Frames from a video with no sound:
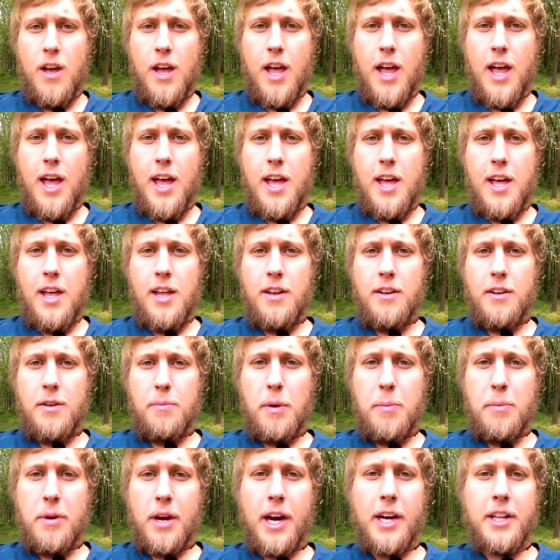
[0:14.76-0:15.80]
and it
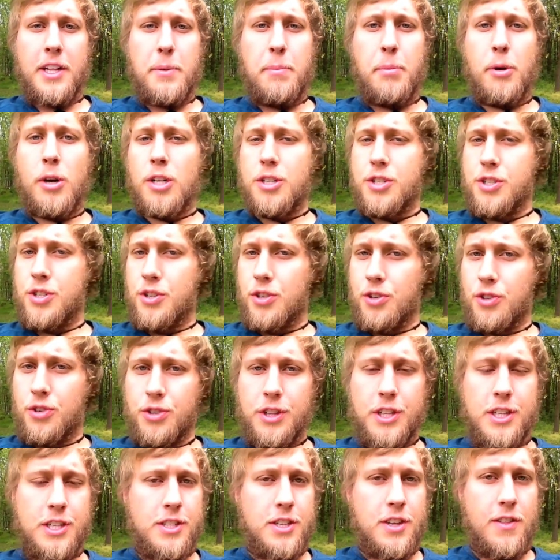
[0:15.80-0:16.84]
might be highly personal
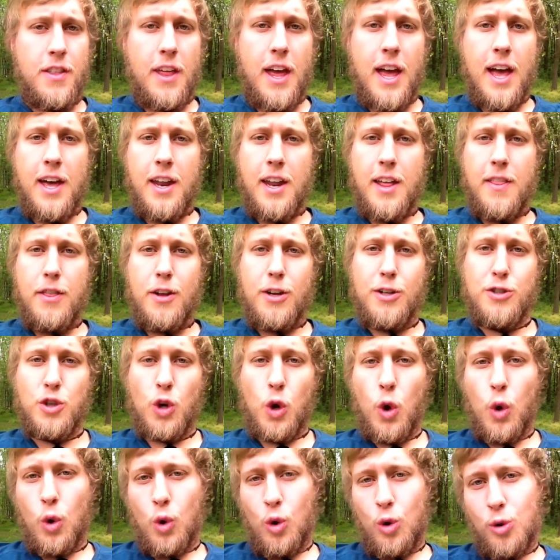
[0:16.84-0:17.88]
and this and that, and there's a
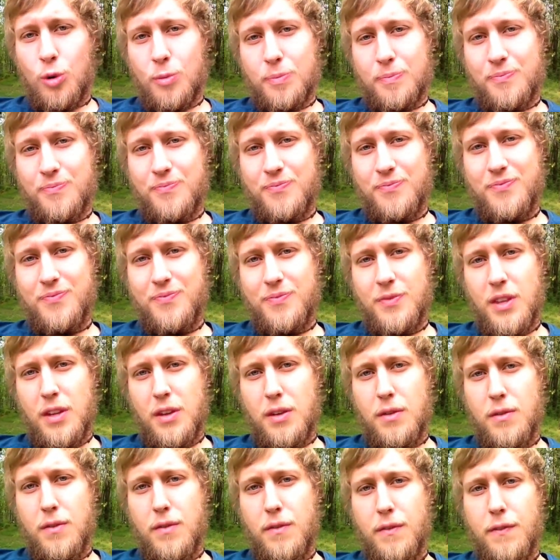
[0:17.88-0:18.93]
whole
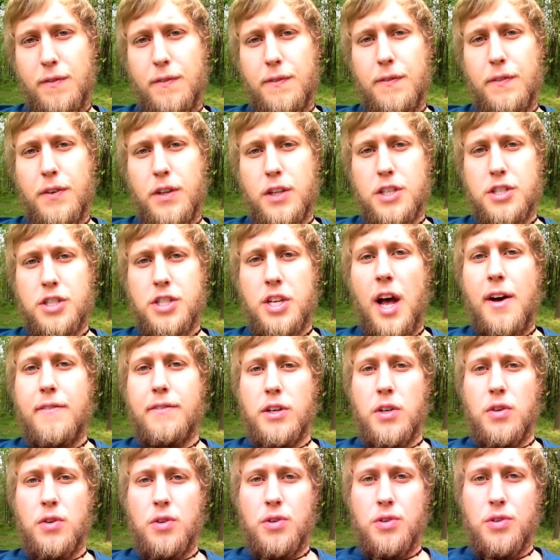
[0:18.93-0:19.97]

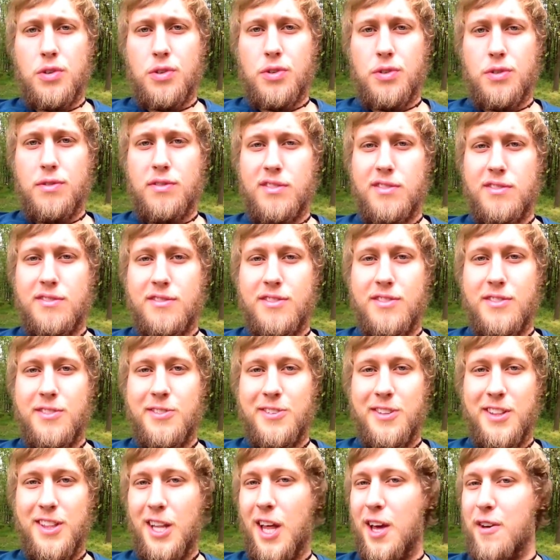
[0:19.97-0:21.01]
philosophical
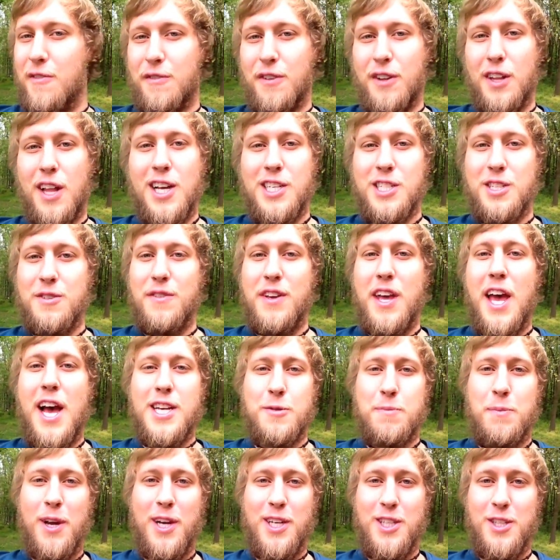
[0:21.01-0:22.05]
life philosophy
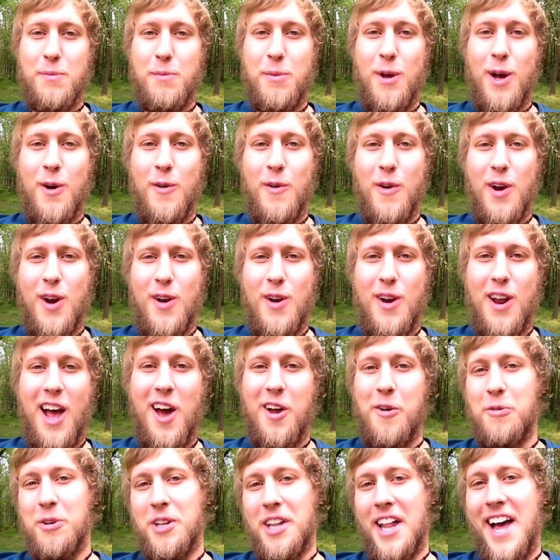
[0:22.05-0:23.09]
aspect about
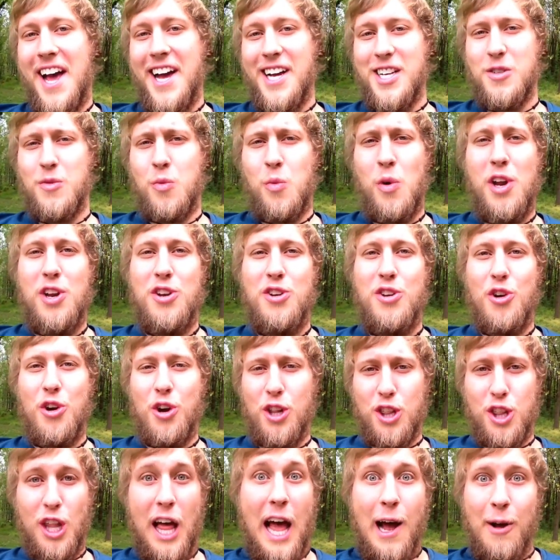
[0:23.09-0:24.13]
how to relax, when you're
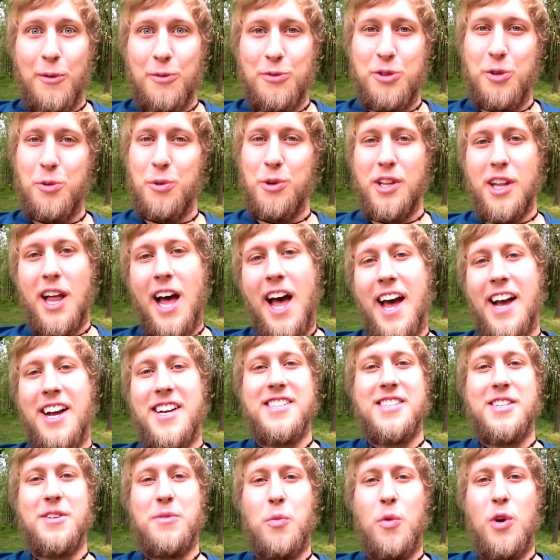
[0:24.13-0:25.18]
allowed to
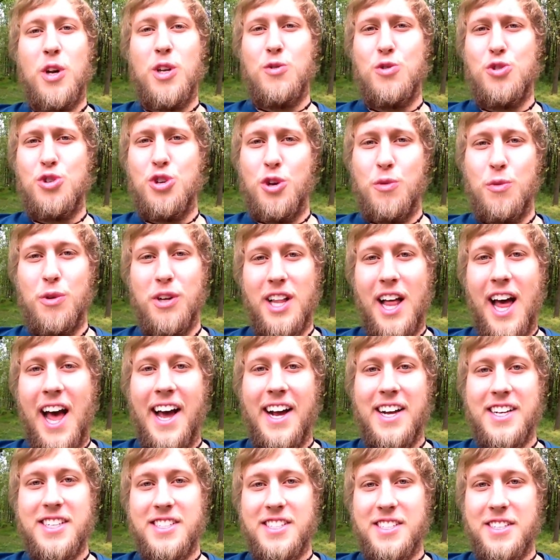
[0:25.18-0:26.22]
relax, and when you should
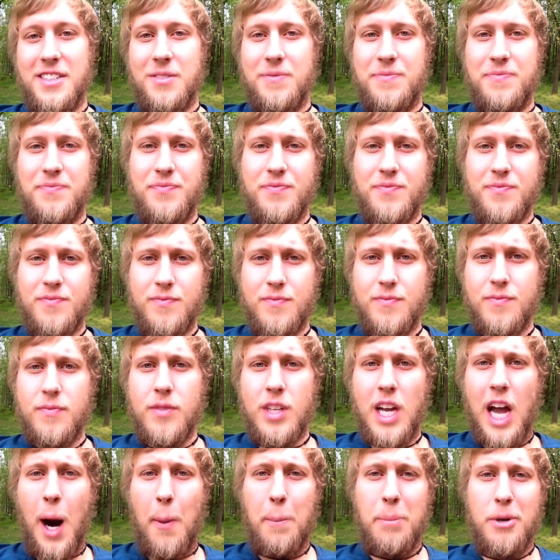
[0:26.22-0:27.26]
relax, and
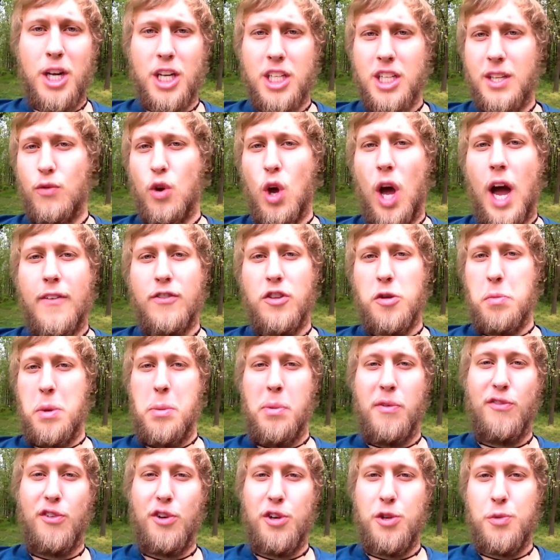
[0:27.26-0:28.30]
how productive you have to be
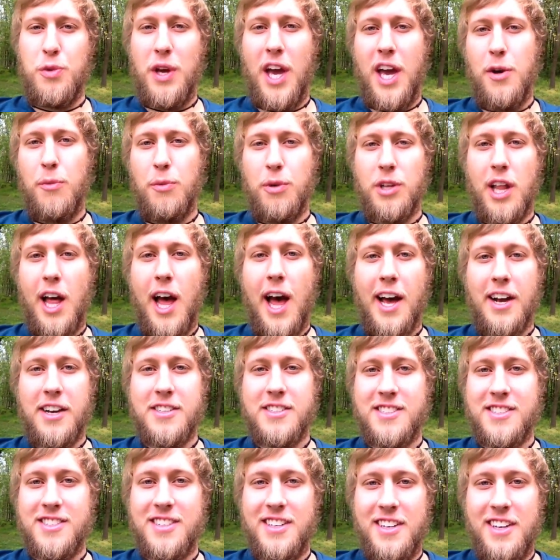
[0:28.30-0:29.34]
before you can
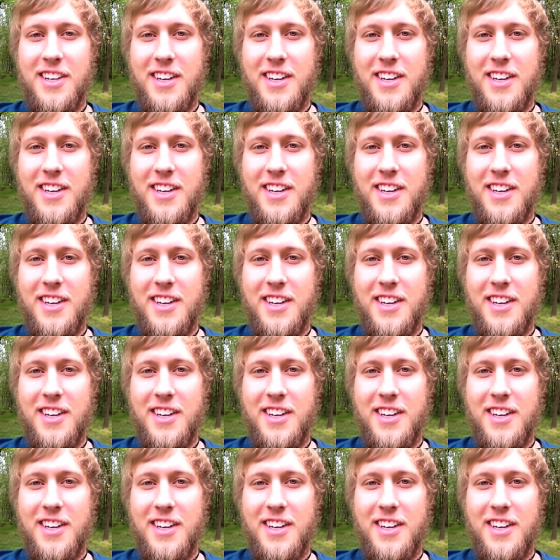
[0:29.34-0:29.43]
relax,